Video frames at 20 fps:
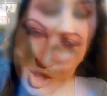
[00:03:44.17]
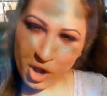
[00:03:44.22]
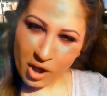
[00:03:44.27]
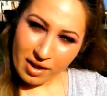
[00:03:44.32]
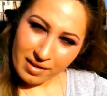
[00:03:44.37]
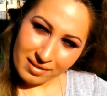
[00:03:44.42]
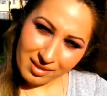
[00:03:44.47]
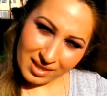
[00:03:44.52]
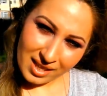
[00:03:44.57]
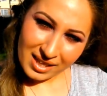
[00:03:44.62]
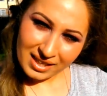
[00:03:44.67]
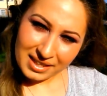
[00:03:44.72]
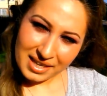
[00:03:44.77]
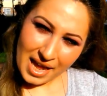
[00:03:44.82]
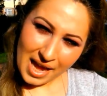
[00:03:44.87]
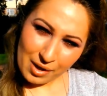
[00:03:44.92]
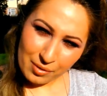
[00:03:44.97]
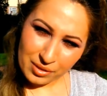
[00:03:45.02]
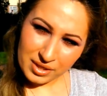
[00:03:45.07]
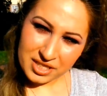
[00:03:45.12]
So I think
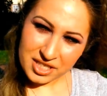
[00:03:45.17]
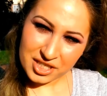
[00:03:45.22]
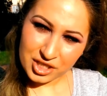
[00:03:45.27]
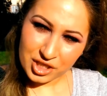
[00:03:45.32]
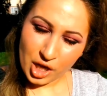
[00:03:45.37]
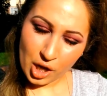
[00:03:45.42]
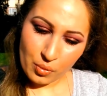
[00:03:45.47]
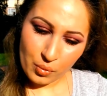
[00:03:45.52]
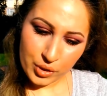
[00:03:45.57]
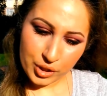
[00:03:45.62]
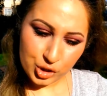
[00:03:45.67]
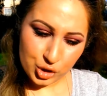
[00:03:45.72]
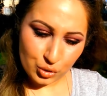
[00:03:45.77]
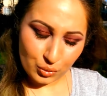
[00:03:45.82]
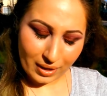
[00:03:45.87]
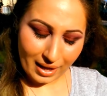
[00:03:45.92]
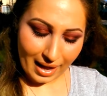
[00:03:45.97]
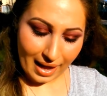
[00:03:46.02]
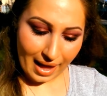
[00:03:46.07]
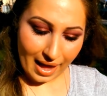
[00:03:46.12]
now this is going to
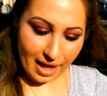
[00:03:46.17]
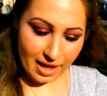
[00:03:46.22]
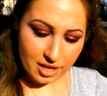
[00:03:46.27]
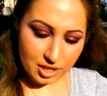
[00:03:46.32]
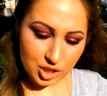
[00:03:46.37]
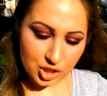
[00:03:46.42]
get